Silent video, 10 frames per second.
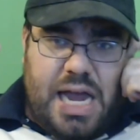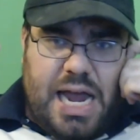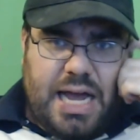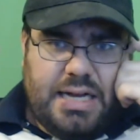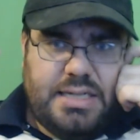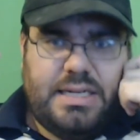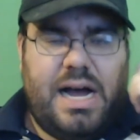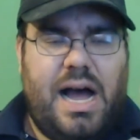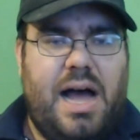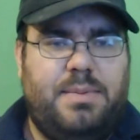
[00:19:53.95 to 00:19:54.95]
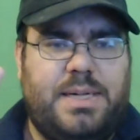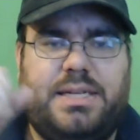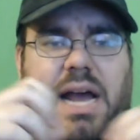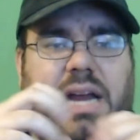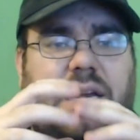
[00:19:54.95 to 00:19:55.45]
and I'm
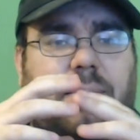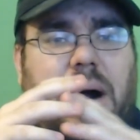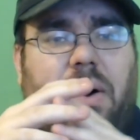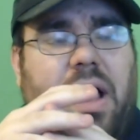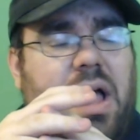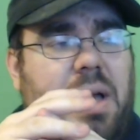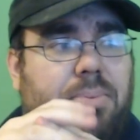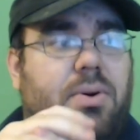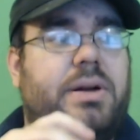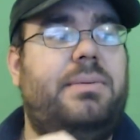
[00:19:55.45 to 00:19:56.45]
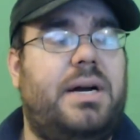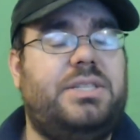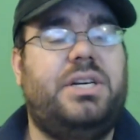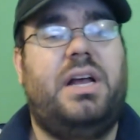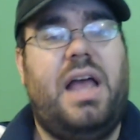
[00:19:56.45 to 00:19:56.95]
excited about pretty
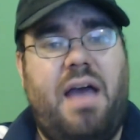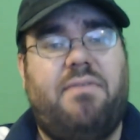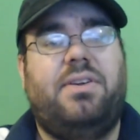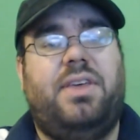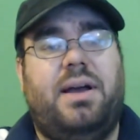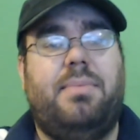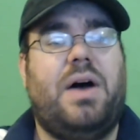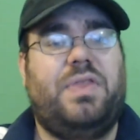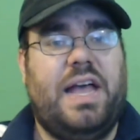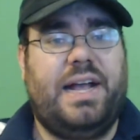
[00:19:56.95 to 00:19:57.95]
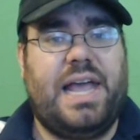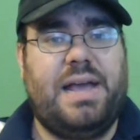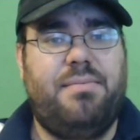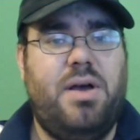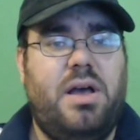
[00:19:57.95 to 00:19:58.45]
much everything about that
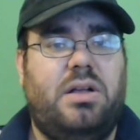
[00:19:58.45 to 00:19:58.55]
game.